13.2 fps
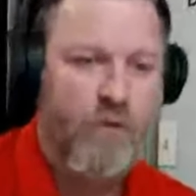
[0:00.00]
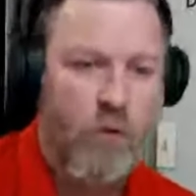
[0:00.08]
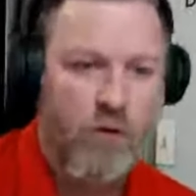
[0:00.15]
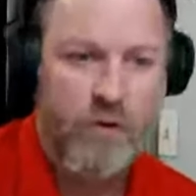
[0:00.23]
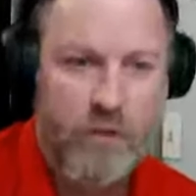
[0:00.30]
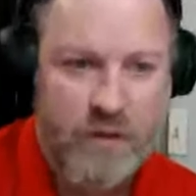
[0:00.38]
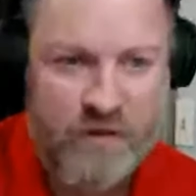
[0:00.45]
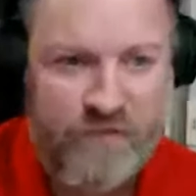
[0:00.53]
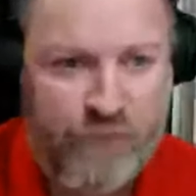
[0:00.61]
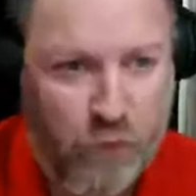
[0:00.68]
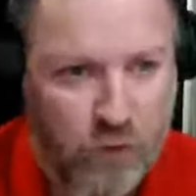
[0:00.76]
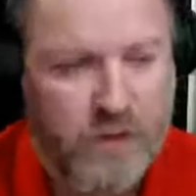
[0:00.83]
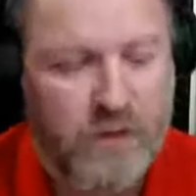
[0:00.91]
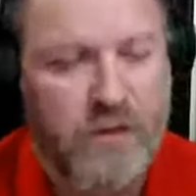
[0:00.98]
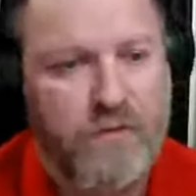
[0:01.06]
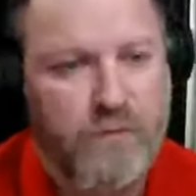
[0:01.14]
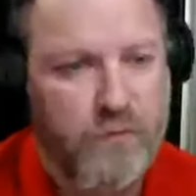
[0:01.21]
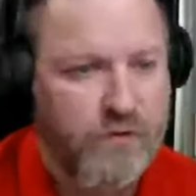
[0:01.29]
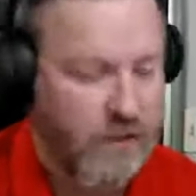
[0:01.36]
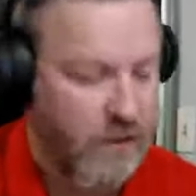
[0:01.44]
is 4 going to
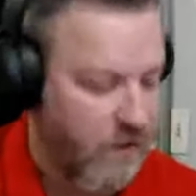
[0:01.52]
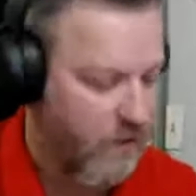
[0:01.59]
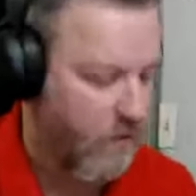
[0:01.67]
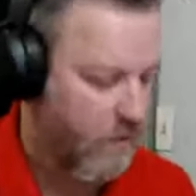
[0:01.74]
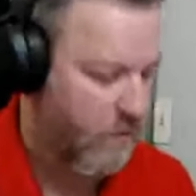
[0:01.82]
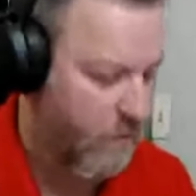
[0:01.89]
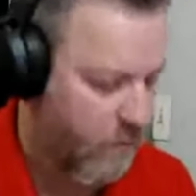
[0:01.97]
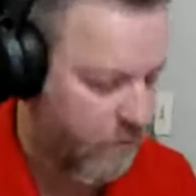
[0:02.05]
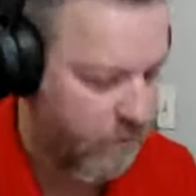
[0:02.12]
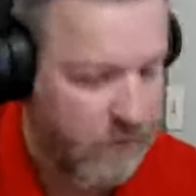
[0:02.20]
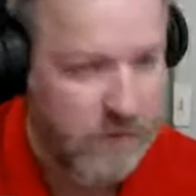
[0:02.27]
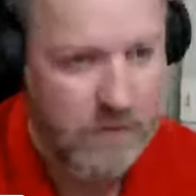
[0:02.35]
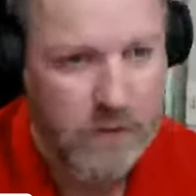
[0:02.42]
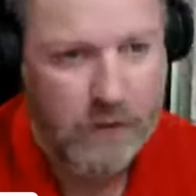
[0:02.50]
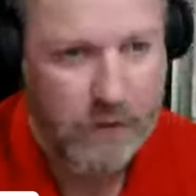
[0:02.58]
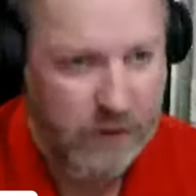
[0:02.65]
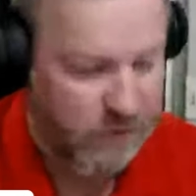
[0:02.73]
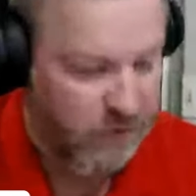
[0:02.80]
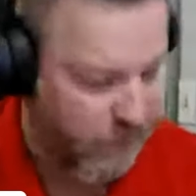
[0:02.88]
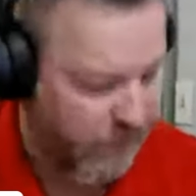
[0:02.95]
through cut?
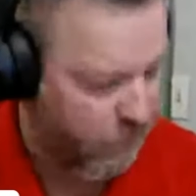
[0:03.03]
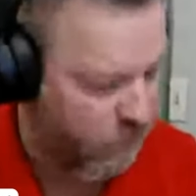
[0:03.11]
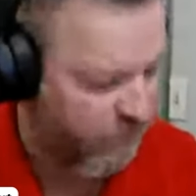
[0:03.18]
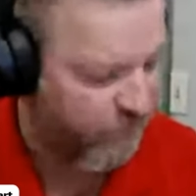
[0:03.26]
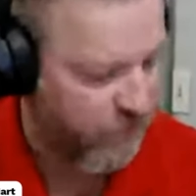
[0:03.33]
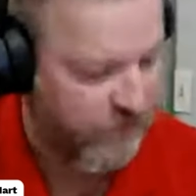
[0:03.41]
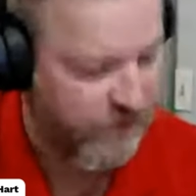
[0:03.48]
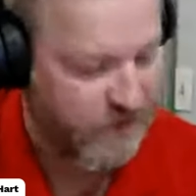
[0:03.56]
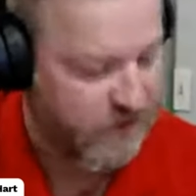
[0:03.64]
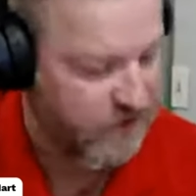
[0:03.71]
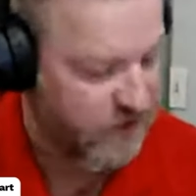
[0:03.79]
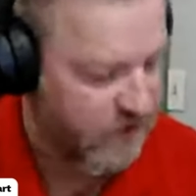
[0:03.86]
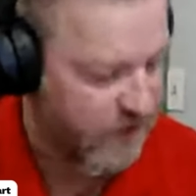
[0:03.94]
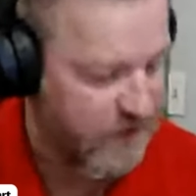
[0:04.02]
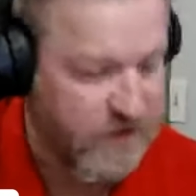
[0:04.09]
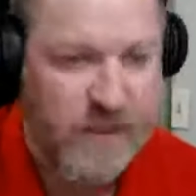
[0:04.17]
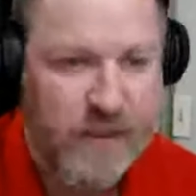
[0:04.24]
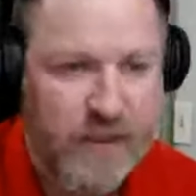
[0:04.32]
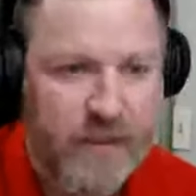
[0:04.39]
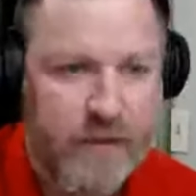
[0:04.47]
Other people refer to that as a slice
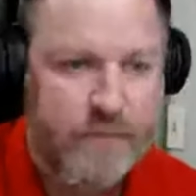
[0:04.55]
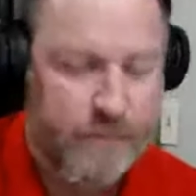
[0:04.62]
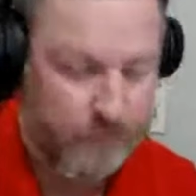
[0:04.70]
cut.